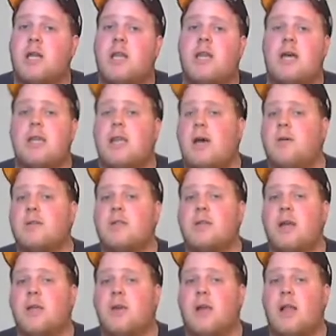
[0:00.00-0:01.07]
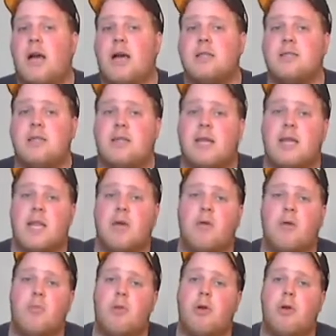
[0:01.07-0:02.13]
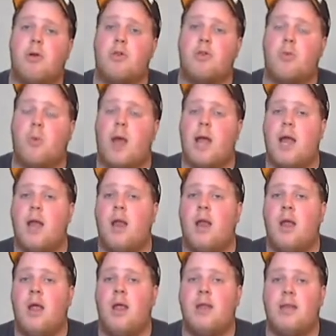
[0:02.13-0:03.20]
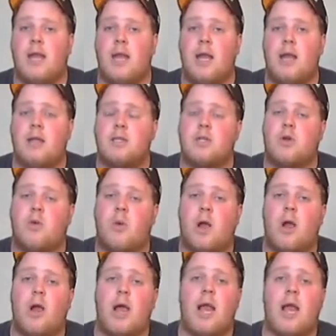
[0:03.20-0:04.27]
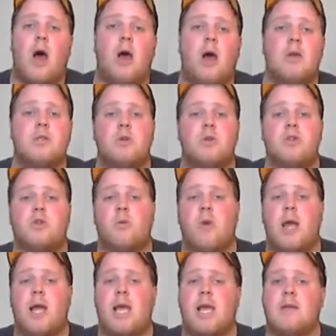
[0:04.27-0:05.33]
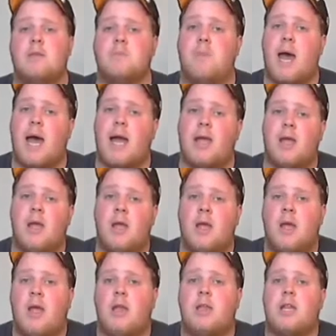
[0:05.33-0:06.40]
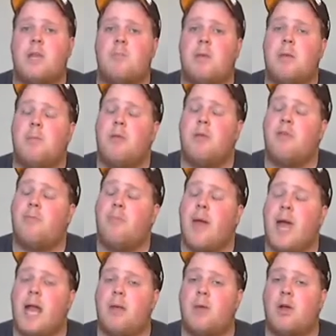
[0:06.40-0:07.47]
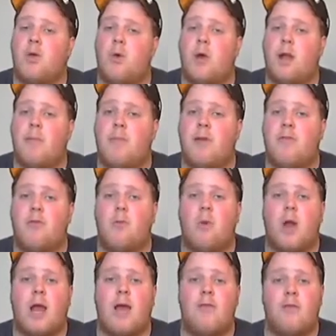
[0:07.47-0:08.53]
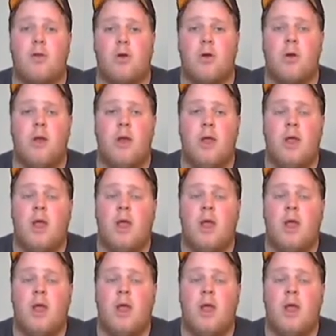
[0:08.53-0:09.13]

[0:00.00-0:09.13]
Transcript: I thought that was another classy thing that Roberto Duran did in his career. And also, Duran gives back to the people of Panama quite a bit, from what I've heard.